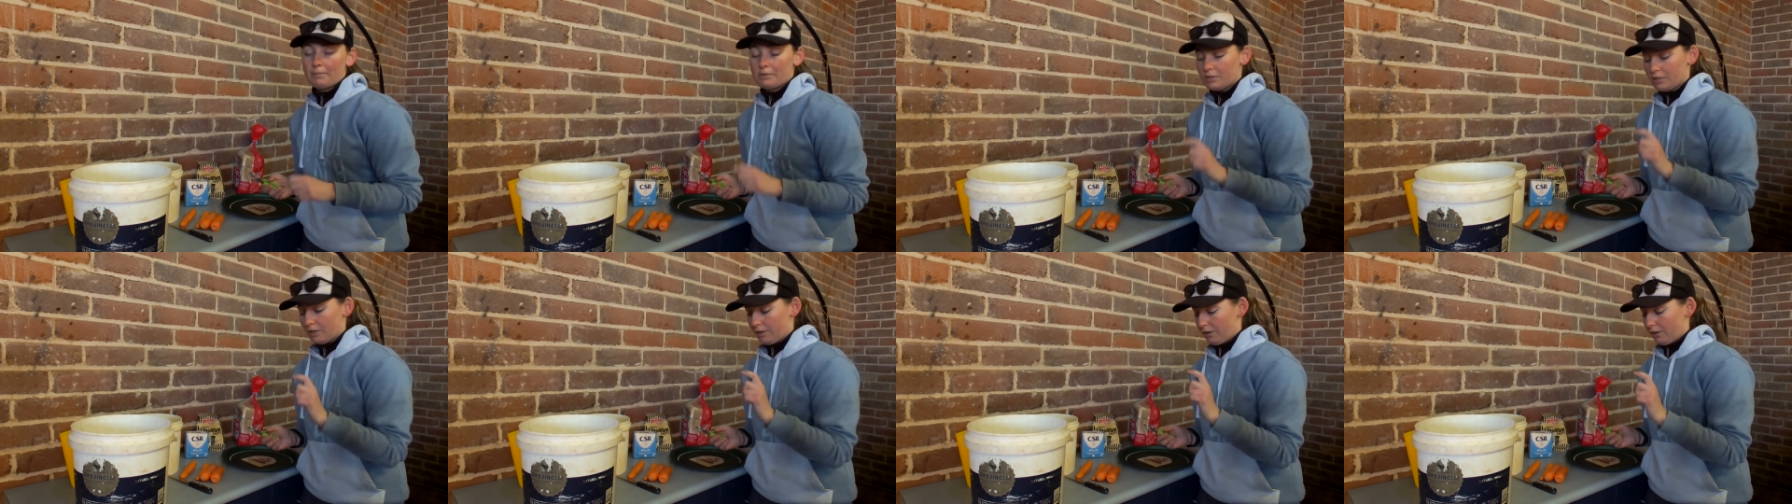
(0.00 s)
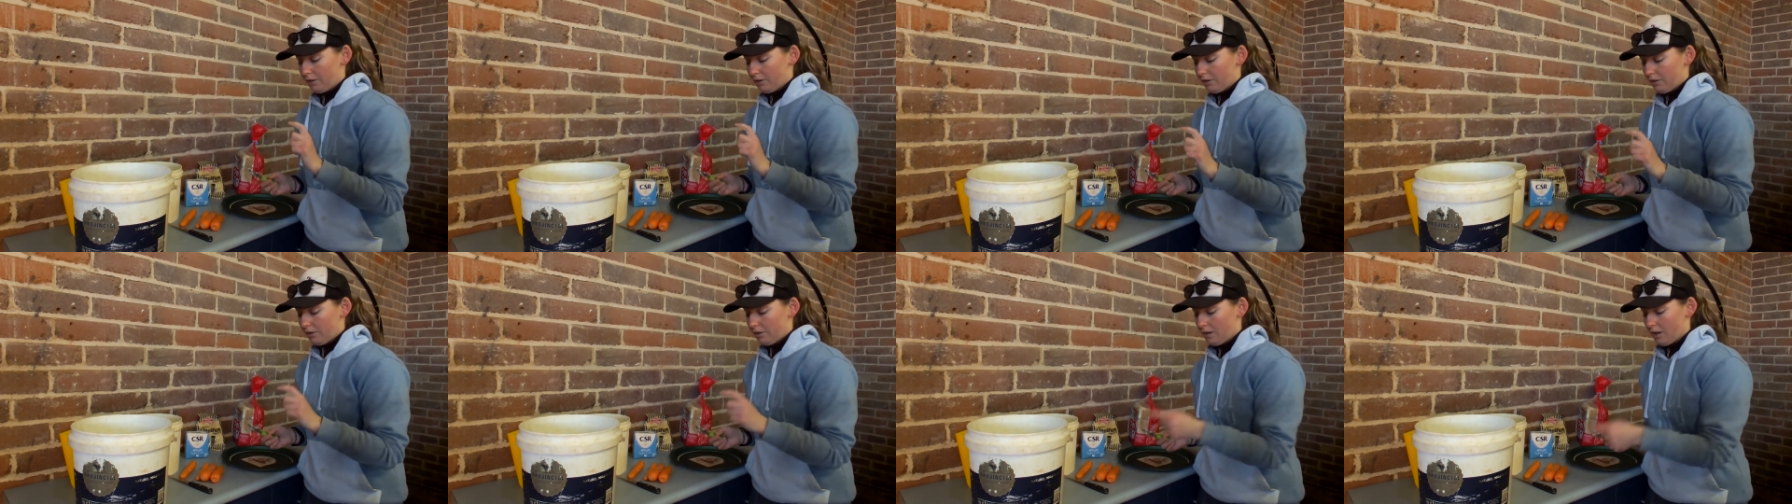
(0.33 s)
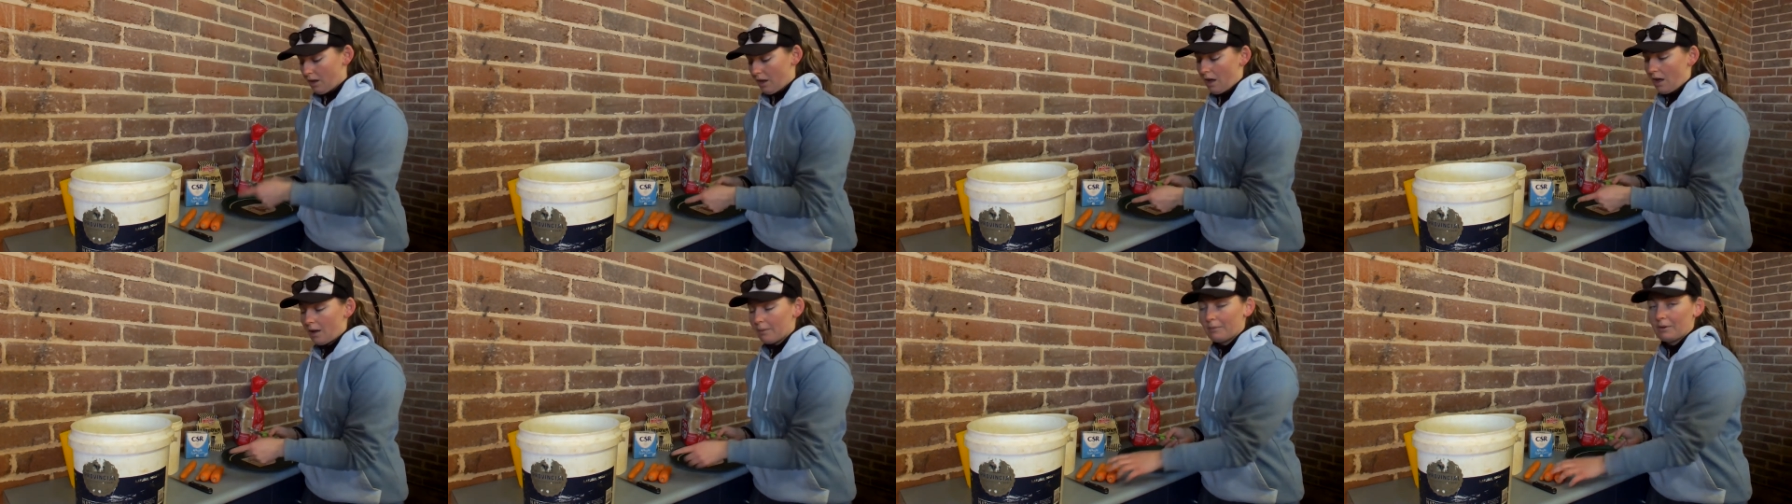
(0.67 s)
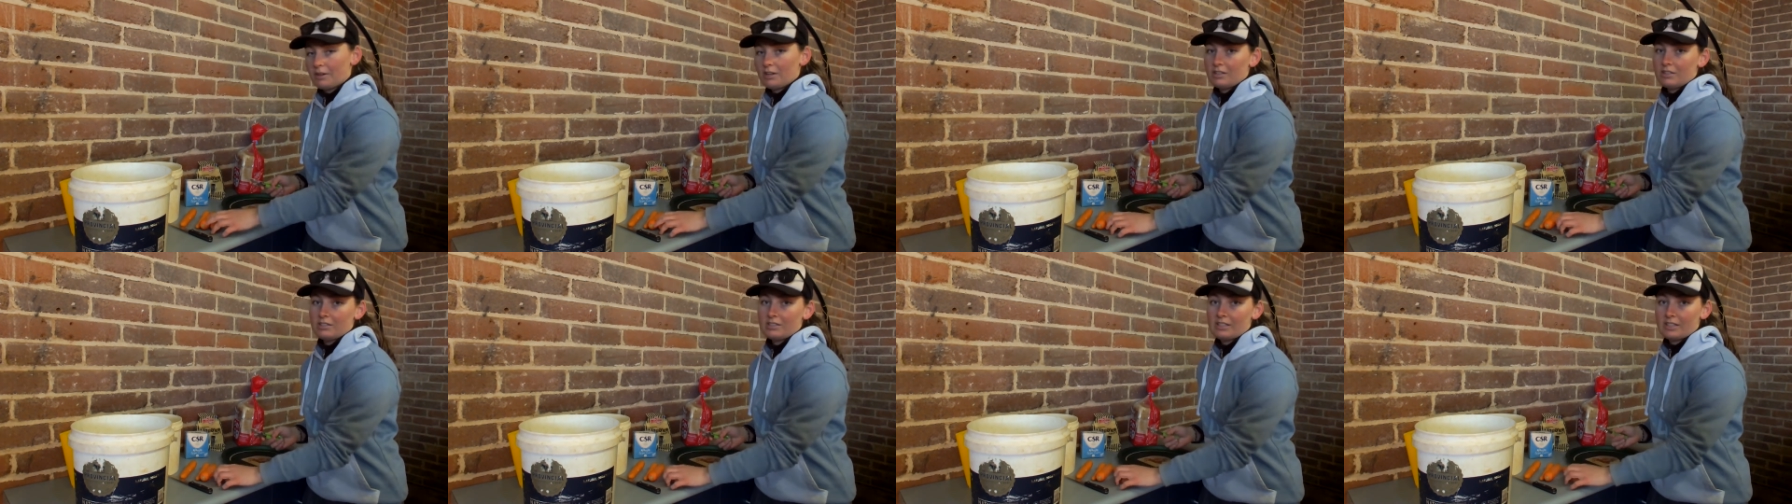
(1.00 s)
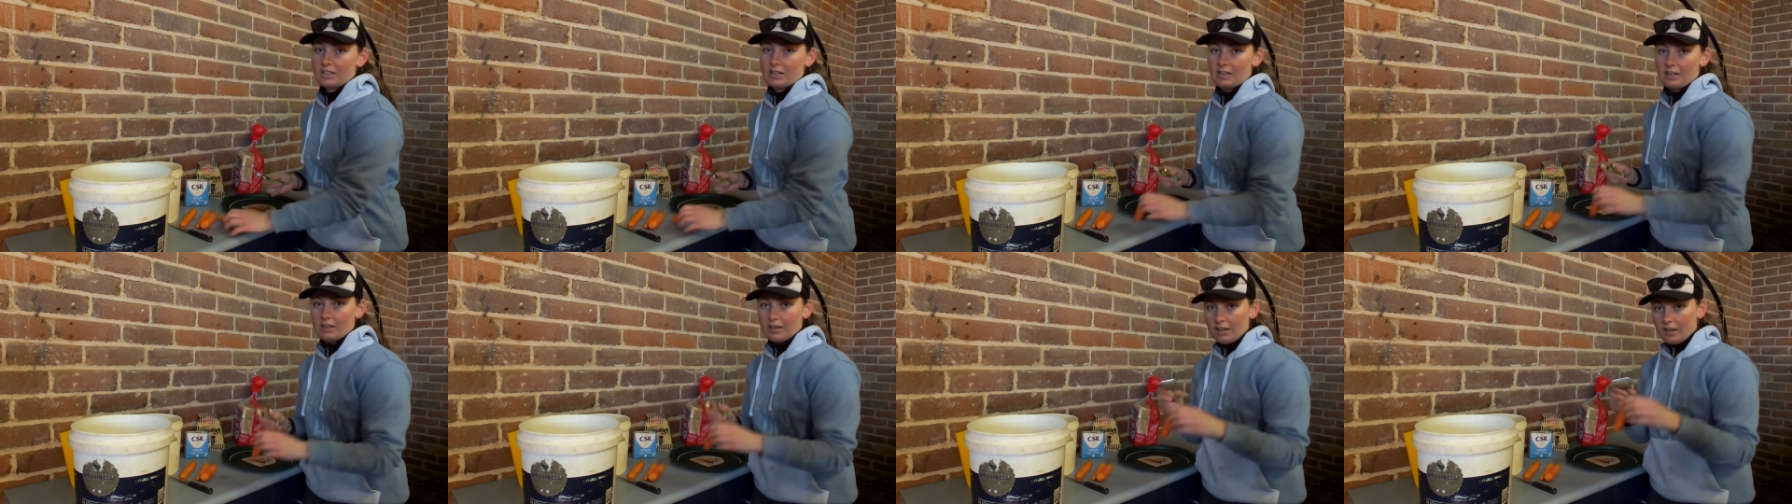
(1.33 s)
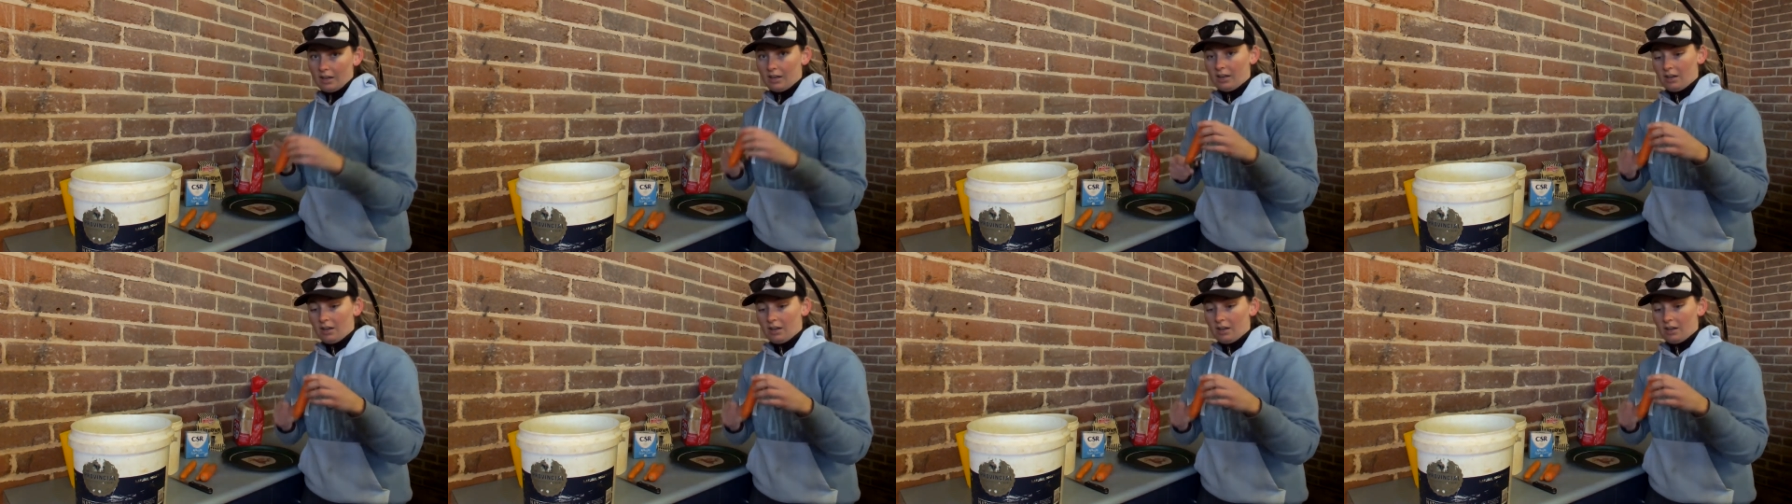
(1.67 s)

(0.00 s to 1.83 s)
So I'm going to use the